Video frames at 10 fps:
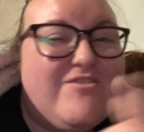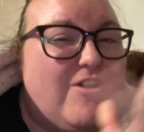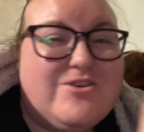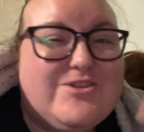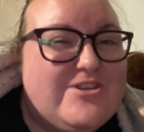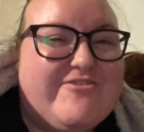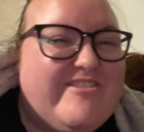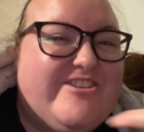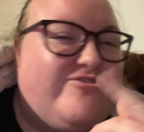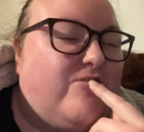not done a
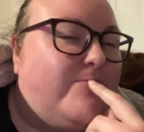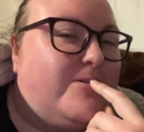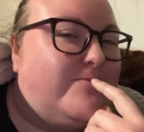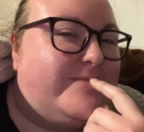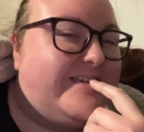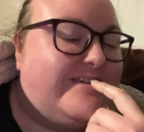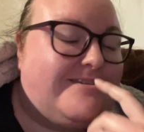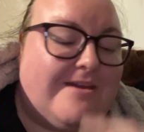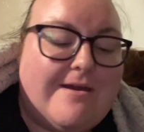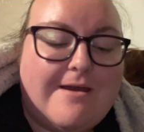great job in
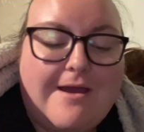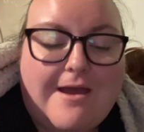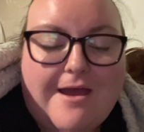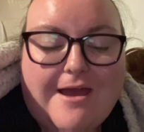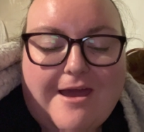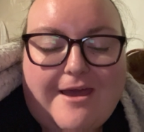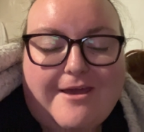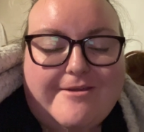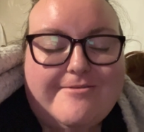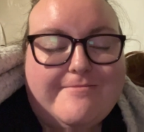updating you.
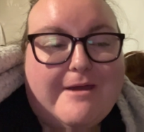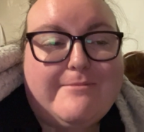I'm